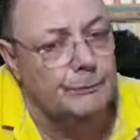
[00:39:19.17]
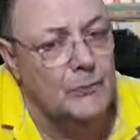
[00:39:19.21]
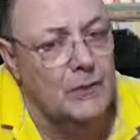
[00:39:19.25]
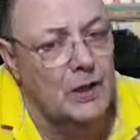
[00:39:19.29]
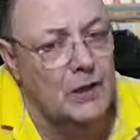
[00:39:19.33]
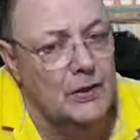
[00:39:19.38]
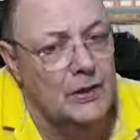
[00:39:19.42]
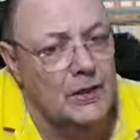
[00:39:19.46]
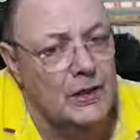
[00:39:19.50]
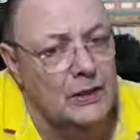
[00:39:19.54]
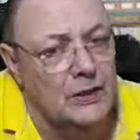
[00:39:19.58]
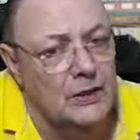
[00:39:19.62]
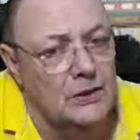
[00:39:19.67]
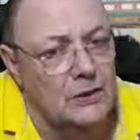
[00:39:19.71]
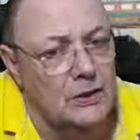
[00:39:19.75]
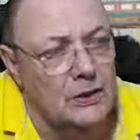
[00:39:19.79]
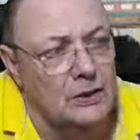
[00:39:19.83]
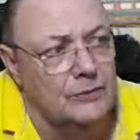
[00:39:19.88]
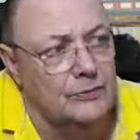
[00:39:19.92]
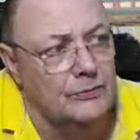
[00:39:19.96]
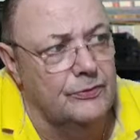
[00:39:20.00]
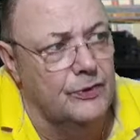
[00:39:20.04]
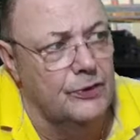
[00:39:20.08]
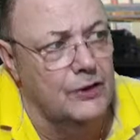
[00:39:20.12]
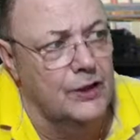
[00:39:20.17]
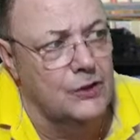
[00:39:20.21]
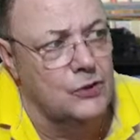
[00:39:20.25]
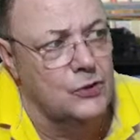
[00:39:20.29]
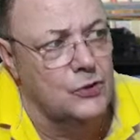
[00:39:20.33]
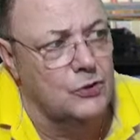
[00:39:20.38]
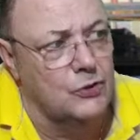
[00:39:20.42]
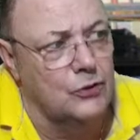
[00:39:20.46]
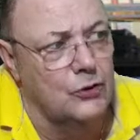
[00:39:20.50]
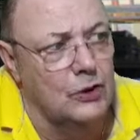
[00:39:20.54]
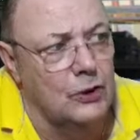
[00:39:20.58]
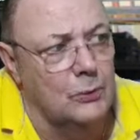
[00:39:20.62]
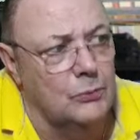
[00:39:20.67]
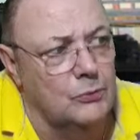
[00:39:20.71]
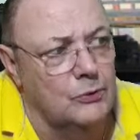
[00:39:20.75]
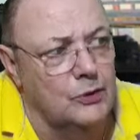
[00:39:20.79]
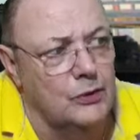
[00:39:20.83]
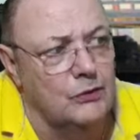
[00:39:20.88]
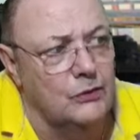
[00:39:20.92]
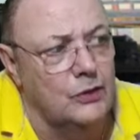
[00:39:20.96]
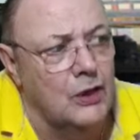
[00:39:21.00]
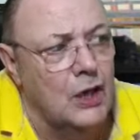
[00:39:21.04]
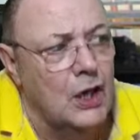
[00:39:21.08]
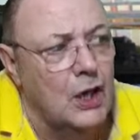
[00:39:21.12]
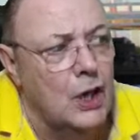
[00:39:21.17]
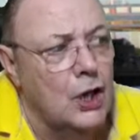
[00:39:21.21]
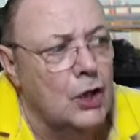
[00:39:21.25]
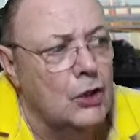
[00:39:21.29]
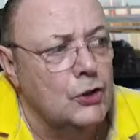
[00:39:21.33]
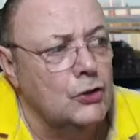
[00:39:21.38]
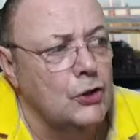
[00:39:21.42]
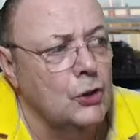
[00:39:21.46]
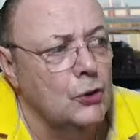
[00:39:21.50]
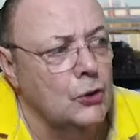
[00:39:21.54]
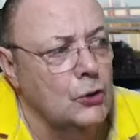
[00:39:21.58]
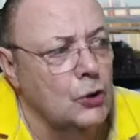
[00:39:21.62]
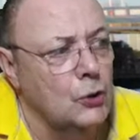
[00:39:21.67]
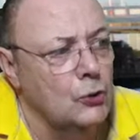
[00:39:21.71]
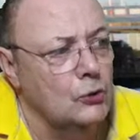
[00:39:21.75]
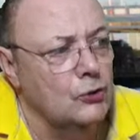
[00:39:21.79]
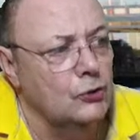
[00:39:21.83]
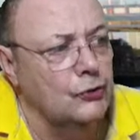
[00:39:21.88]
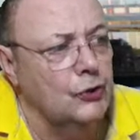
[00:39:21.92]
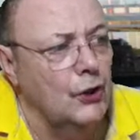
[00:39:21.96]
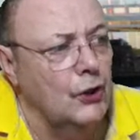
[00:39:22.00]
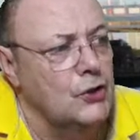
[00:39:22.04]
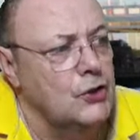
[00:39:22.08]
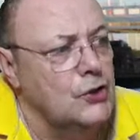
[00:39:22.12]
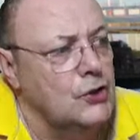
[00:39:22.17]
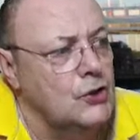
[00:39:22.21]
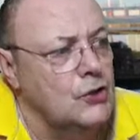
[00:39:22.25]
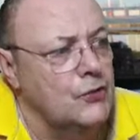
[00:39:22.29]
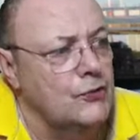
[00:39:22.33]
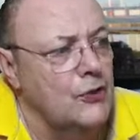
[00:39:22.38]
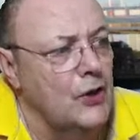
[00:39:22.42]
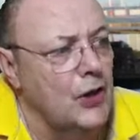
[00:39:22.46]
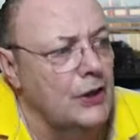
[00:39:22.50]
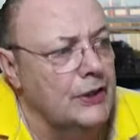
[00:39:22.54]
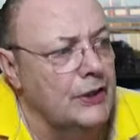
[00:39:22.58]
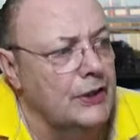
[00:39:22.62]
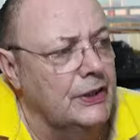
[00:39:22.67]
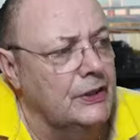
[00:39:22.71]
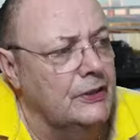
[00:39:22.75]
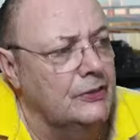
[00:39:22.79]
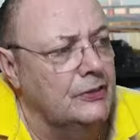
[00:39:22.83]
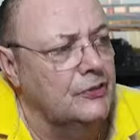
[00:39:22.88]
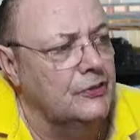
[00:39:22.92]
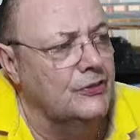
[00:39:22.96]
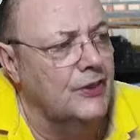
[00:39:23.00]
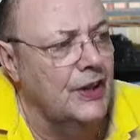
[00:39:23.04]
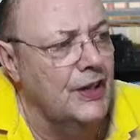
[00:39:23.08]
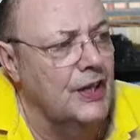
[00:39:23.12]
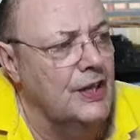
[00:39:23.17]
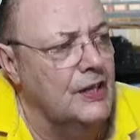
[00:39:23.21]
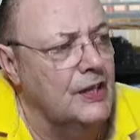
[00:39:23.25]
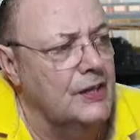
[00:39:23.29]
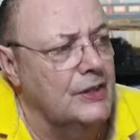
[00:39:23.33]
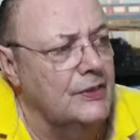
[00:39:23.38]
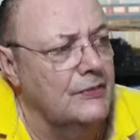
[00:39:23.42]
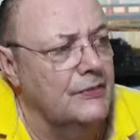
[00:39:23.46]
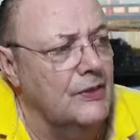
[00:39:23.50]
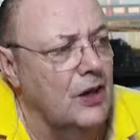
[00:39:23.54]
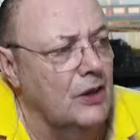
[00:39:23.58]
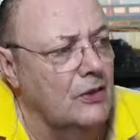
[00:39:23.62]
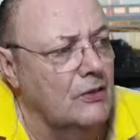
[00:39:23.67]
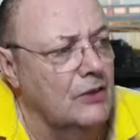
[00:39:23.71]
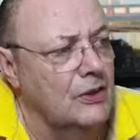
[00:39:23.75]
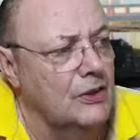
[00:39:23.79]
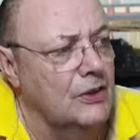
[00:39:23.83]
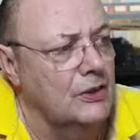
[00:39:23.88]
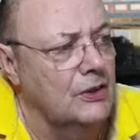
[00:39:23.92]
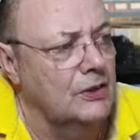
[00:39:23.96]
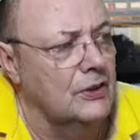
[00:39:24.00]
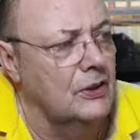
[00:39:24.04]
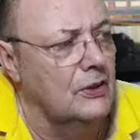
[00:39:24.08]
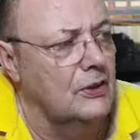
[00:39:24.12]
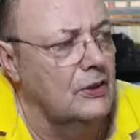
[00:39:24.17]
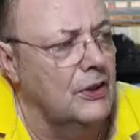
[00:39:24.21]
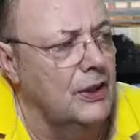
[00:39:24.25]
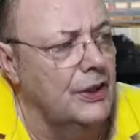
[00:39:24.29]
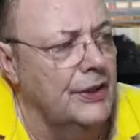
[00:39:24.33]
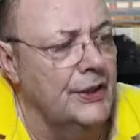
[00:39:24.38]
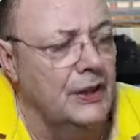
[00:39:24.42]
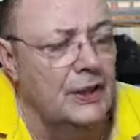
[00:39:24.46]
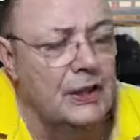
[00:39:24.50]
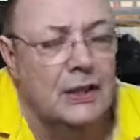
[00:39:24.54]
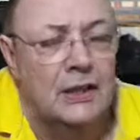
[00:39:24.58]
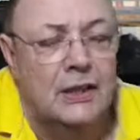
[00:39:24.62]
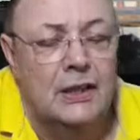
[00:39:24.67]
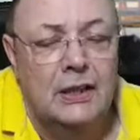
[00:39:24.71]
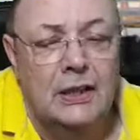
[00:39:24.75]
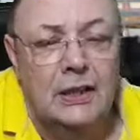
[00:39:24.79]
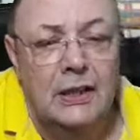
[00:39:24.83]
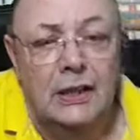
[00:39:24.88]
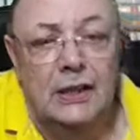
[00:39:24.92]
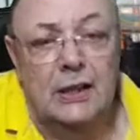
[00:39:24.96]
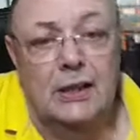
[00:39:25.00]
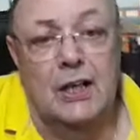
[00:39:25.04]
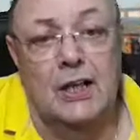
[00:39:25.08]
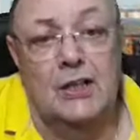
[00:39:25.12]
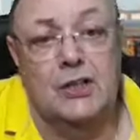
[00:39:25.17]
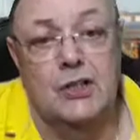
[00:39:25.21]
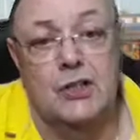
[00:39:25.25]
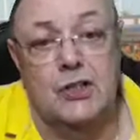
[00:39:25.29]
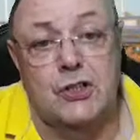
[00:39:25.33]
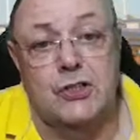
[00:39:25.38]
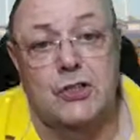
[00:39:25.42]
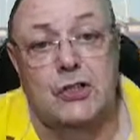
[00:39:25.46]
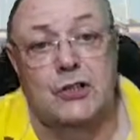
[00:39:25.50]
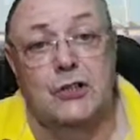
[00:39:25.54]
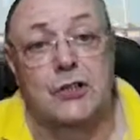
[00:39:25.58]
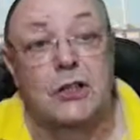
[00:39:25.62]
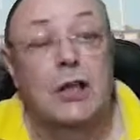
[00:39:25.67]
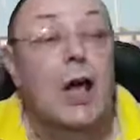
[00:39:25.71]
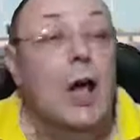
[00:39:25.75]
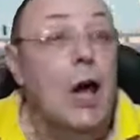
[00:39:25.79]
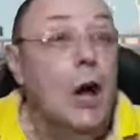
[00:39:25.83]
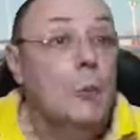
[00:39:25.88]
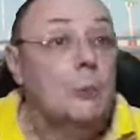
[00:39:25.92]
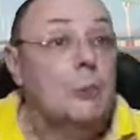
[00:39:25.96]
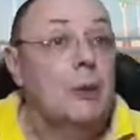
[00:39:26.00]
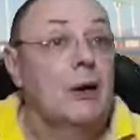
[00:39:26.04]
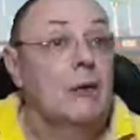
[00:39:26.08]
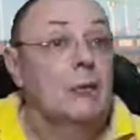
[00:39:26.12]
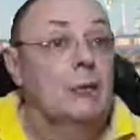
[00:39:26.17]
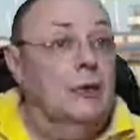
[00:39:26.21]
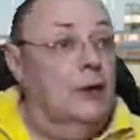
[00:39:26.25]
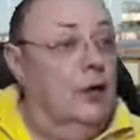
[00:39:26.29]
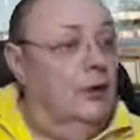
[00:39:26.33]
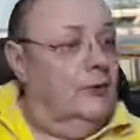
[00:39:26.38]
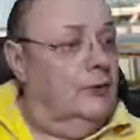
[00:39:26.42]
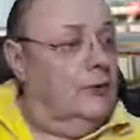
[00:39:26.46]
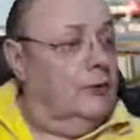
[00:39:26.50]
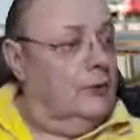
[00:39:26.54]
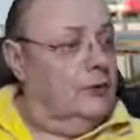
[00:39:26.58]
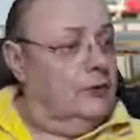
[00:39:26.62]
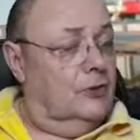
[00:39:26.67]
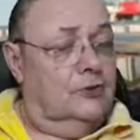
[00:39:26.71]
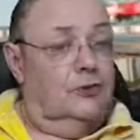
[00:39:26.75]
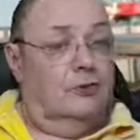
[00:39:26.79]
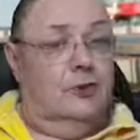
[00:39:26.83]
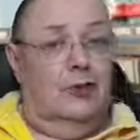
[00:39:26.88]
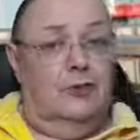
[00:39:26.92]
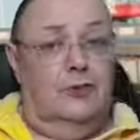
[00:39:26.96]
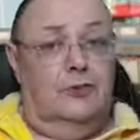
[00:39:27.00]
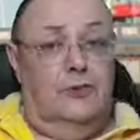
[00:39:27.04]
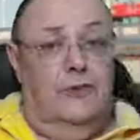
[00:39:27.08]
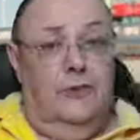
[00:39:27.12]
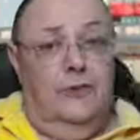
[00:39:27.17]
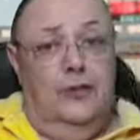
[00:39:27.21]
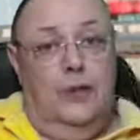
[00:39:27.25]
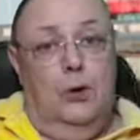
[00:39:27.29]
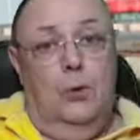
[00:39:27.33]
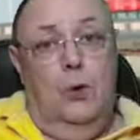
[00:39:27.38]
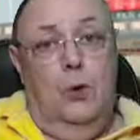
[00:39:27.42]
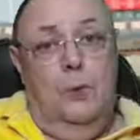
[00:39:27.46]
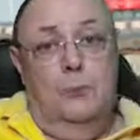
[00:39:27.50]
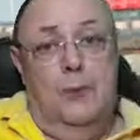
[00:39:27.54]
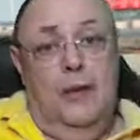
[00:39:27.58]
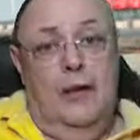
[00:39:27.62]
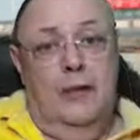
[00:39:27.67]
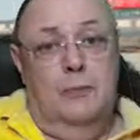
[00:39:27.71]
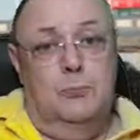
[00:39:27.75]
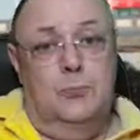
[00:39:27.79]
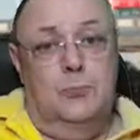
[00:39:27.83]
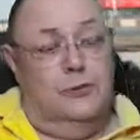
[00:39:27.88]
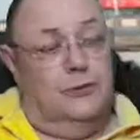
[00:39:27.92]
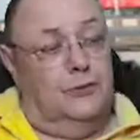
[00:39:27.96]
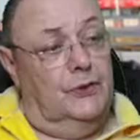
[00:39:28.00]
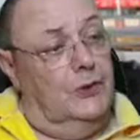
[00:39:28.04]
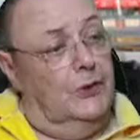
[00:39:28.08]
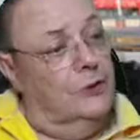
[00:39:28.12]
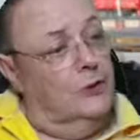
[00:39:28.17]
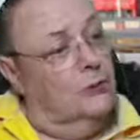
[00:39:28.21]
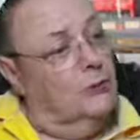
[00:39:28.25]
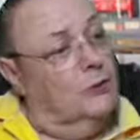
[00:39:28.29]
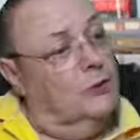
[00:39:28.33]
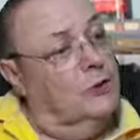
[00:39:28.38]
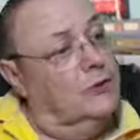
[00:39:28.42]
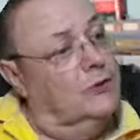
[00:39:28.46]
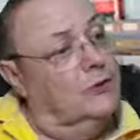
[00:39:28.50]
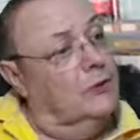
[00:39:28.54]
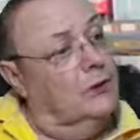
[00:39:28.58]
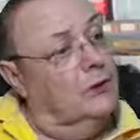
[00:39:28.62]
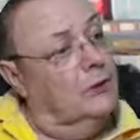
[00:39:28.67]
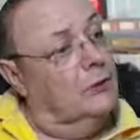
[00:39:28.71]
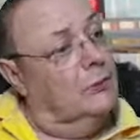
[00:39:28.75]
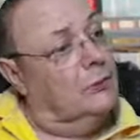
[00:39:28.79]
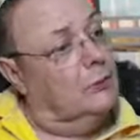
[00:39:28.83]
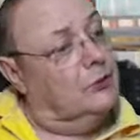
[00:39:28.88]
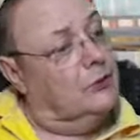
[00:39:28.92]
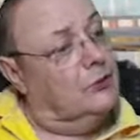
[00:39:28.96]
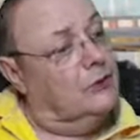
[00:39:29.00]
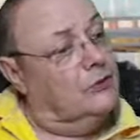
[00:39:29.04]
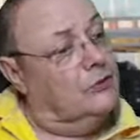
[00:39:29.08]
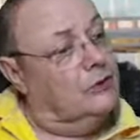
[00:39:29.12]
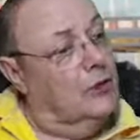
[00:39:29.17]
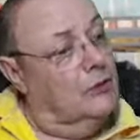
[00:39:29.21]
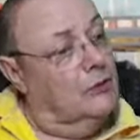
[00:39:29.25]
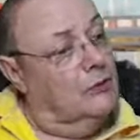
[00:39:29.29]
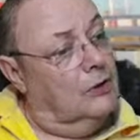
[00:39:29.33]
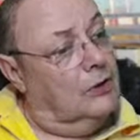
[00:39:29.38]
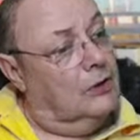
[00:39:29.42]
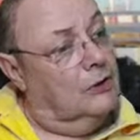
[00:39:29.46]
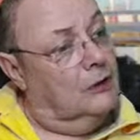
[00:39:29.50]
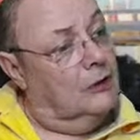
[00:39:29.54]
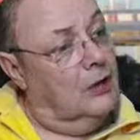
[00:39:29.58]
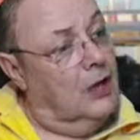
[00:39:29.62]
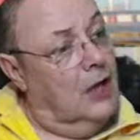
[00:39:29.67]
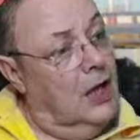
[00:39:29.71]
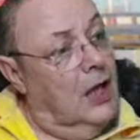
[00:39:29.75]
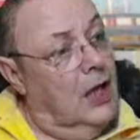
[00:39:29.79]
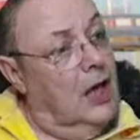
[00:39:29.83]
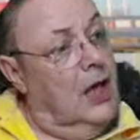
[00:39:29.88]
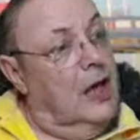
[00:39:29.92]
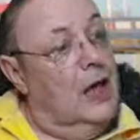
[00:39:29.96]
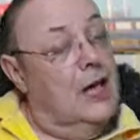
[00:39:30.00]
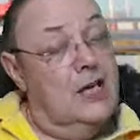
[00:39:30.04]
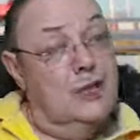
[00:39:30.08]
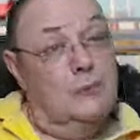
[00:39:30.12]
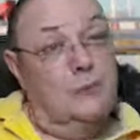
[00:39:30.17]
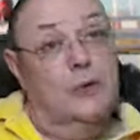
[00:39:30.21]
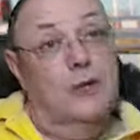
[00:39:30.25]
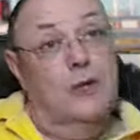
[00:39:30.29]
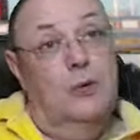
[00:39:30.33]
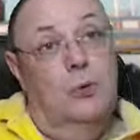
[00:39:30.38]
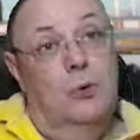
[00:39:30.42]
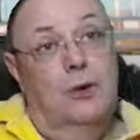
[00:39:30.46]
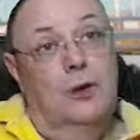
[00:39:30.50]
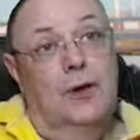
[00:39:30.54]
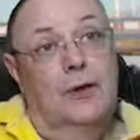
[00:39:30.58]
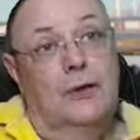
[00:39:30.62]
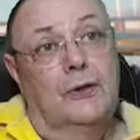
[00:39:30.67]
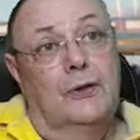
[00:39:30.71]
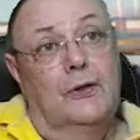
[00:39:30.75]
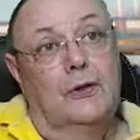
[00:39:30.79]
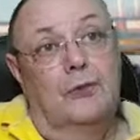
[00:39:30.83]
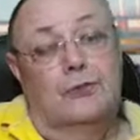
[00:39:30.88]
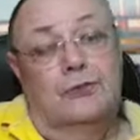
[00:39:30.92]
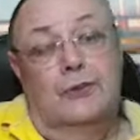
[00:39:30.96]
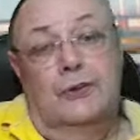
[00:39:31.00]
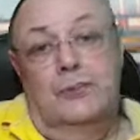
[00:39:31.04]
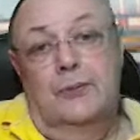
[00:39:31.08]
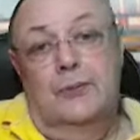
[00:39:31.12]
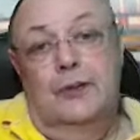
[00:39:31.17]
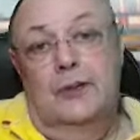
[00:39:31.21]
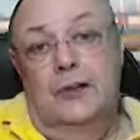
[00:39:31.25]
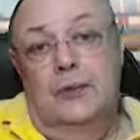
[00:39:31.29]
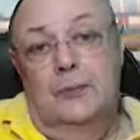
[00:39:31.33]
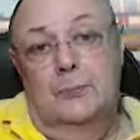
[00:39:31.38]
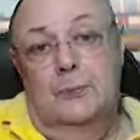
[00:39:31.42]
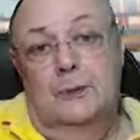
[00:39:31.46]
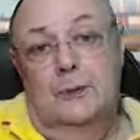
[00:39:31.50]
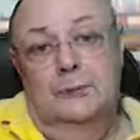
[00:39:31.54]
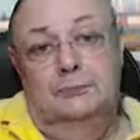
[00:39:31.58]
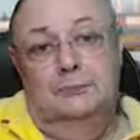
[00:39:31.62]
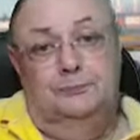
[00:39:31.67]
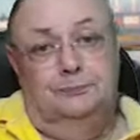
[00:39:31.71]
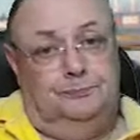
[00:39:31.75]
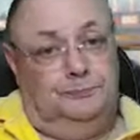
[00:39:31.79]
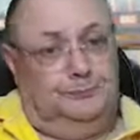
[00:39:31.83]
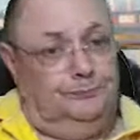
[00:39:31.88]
other headline in the Financial Times is New York stations flooded as tail end of Hurricane Ida lashes city. Apparently over there in the States they had it quite bad with this hurricane. It's been quite a nasty thing, but